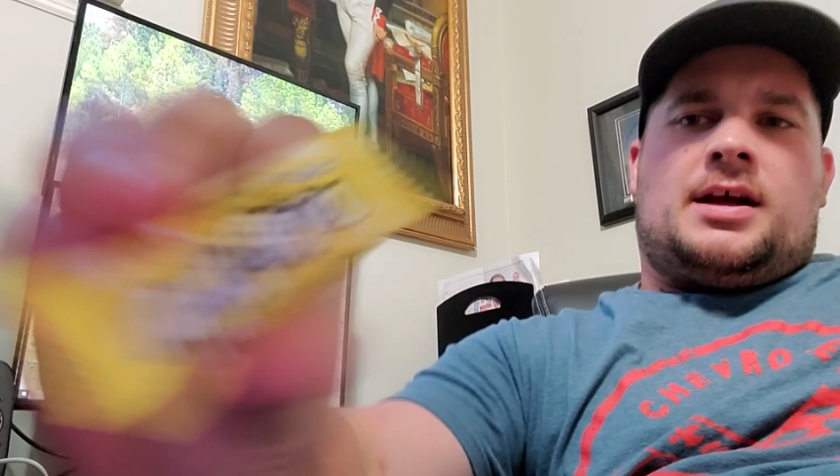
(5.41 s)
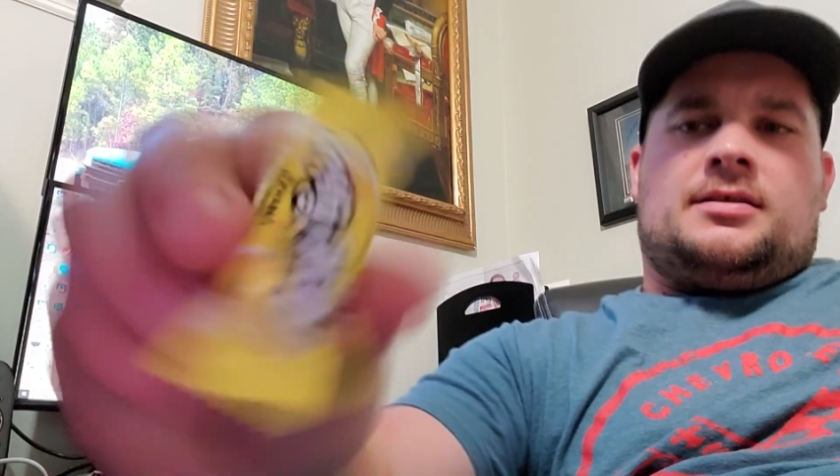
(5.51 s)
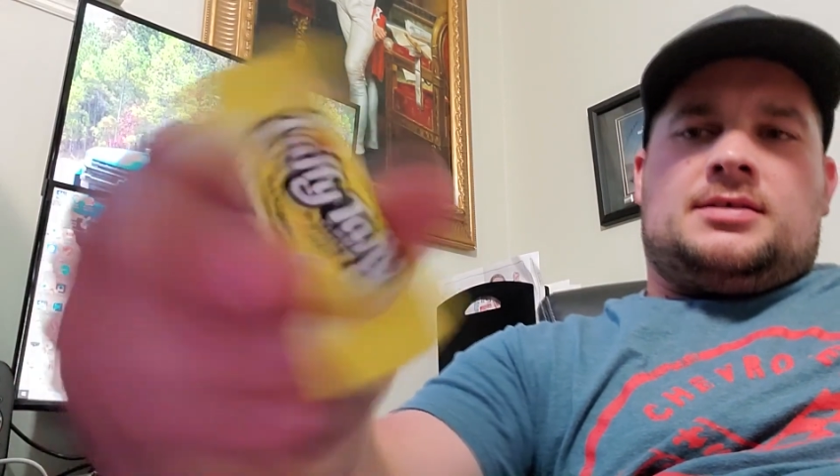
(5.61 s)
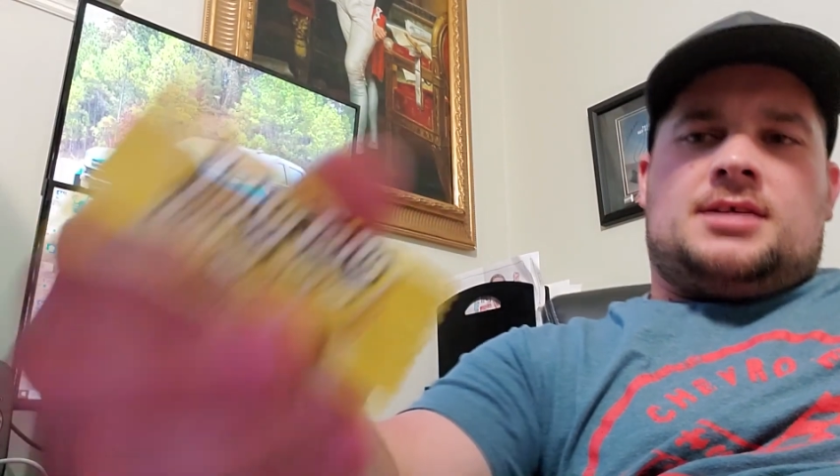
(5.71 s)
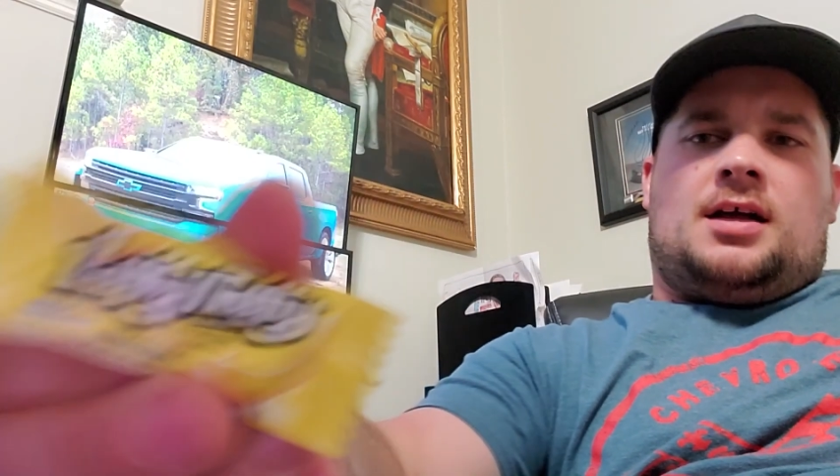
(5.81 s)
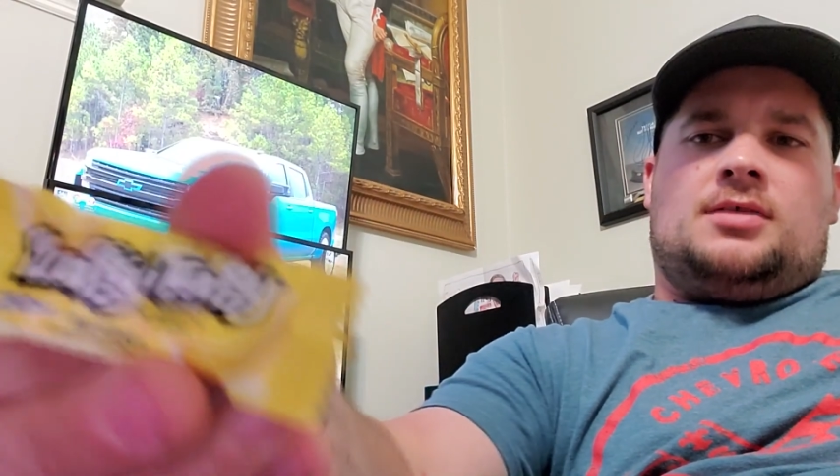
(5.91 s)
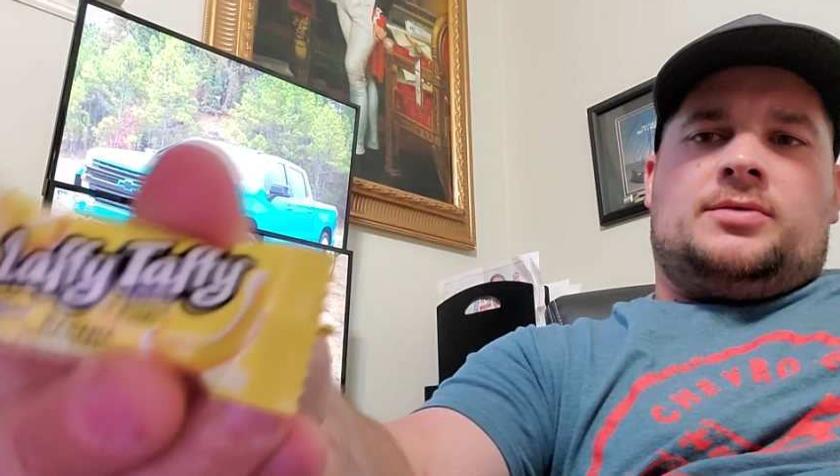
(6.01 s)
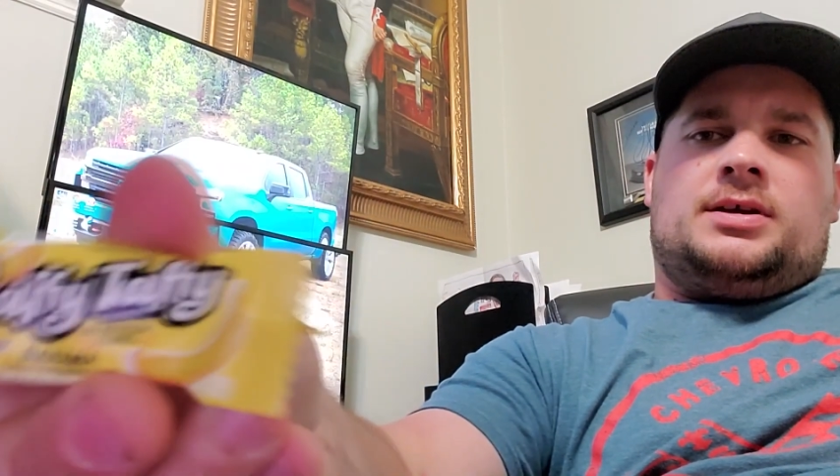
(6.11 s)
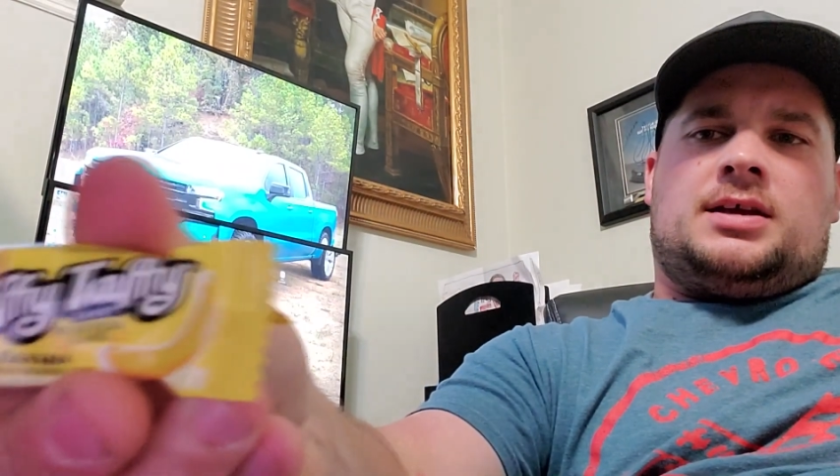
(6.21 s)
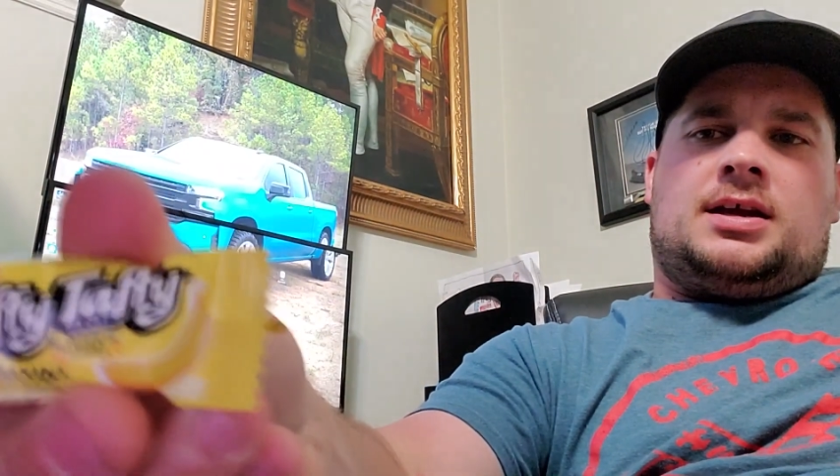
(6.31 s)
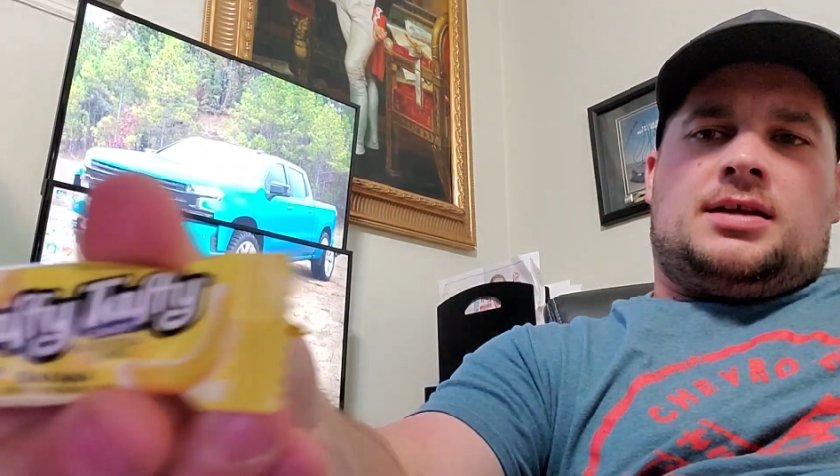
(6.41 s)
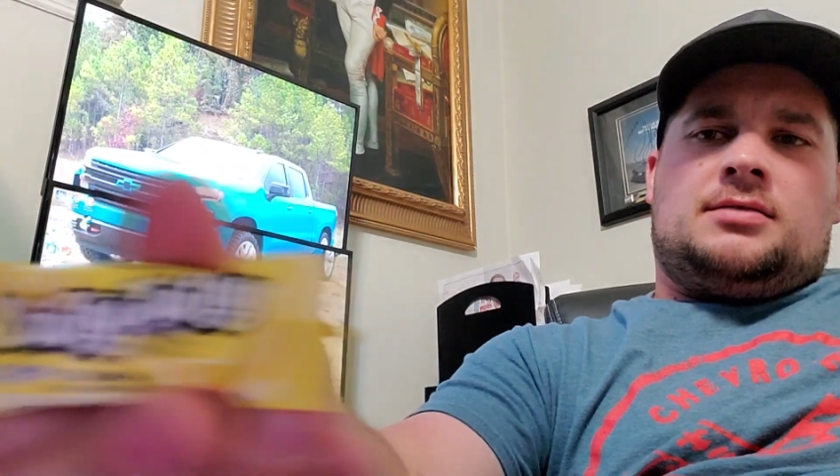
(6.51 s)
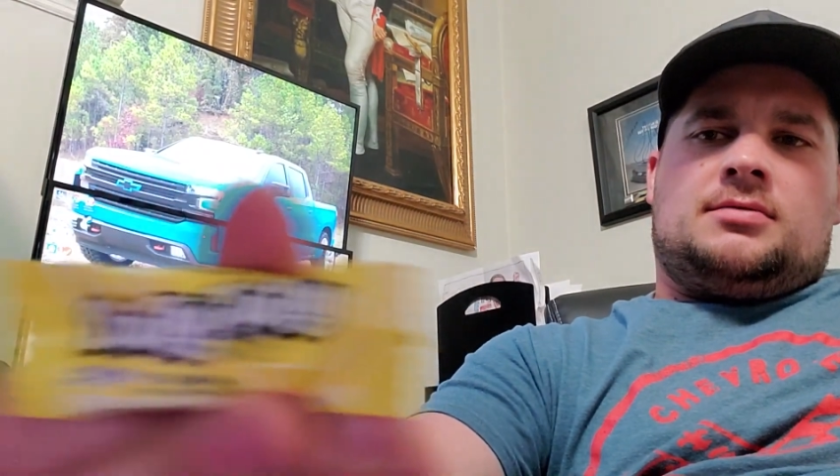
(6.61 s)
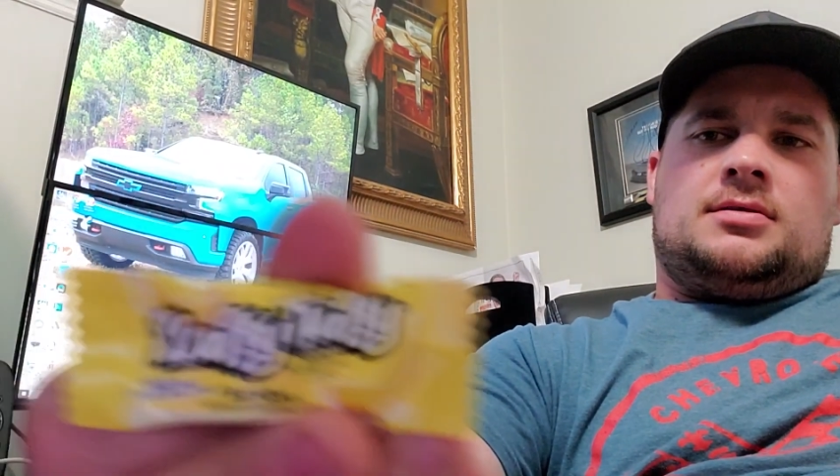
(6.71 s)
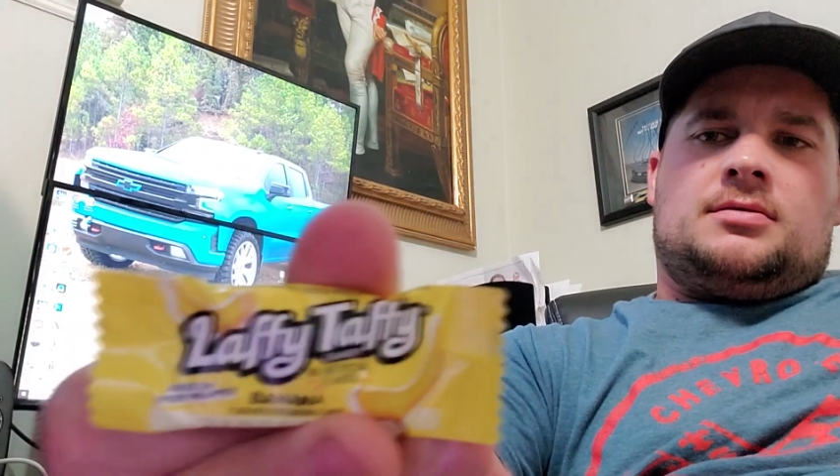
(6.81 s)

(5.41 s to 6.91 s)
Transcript: out this Halloween candy.